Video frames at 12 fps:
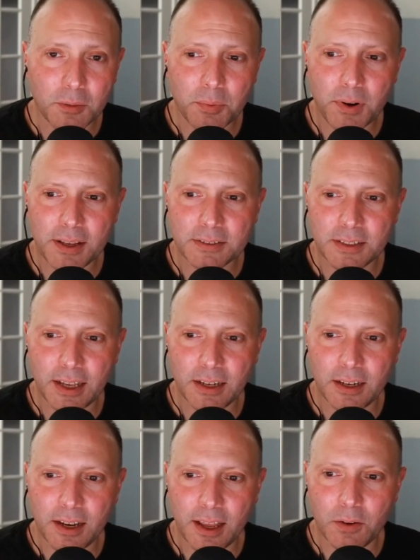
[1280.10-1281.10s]
impressed
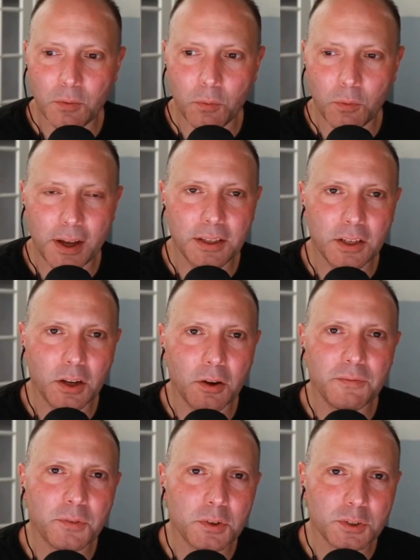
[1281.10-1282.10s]
at at what you know.
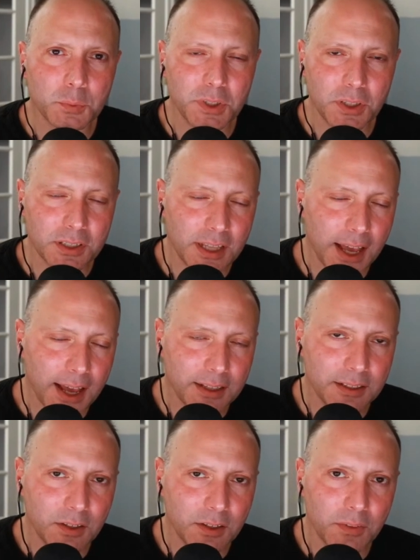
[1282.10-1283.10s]
At first, we looked
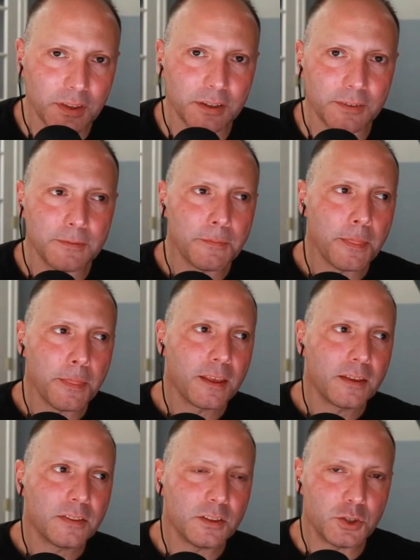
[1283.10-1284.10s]
at you know the
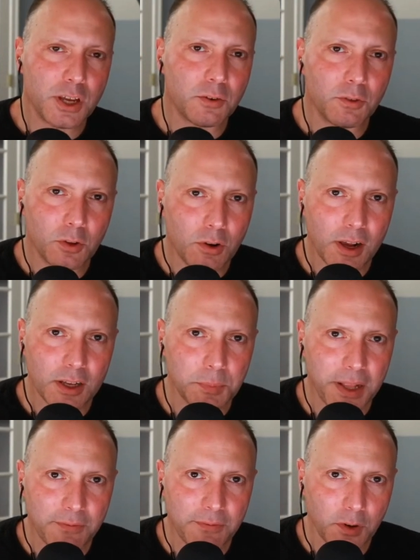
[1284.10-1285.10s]
the general cross
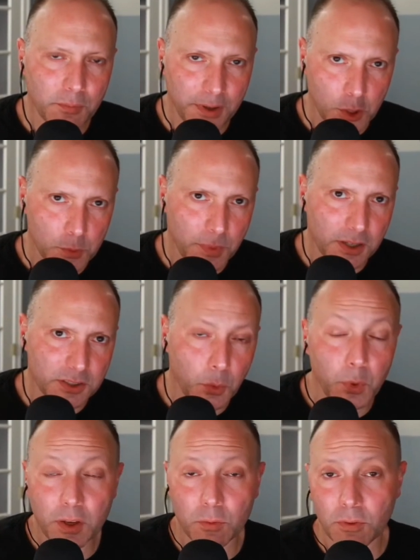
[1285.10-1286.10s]
platform benchmarks that
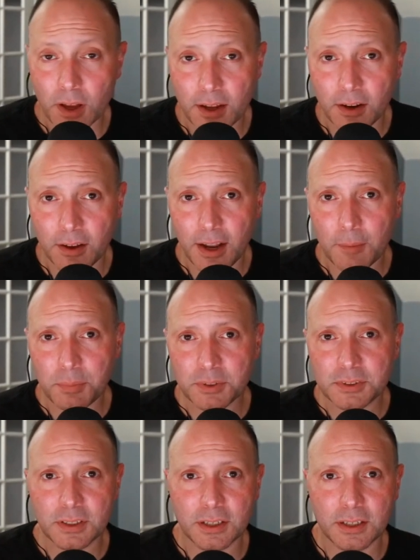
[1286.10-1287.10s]
we could run on Apple
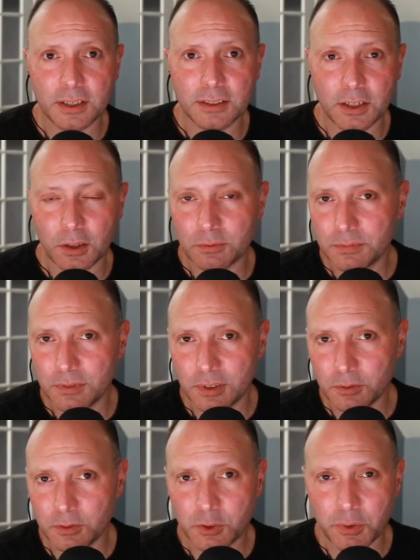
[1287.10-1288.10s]
Silicon. You know, you
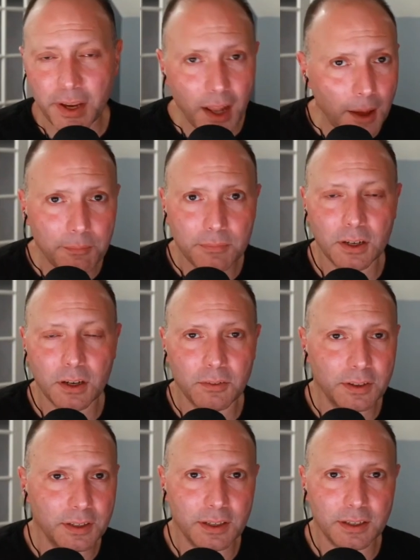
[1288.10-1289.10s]
know straight up. You
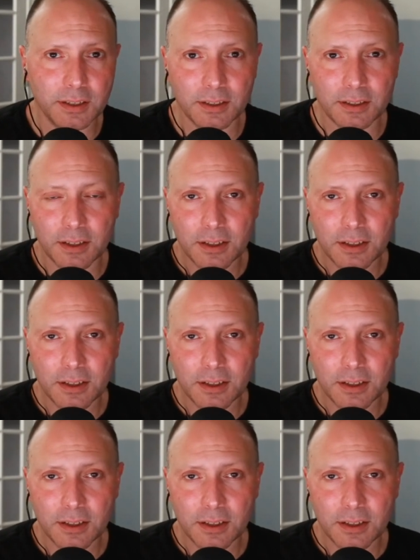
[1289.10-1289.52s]
know, in in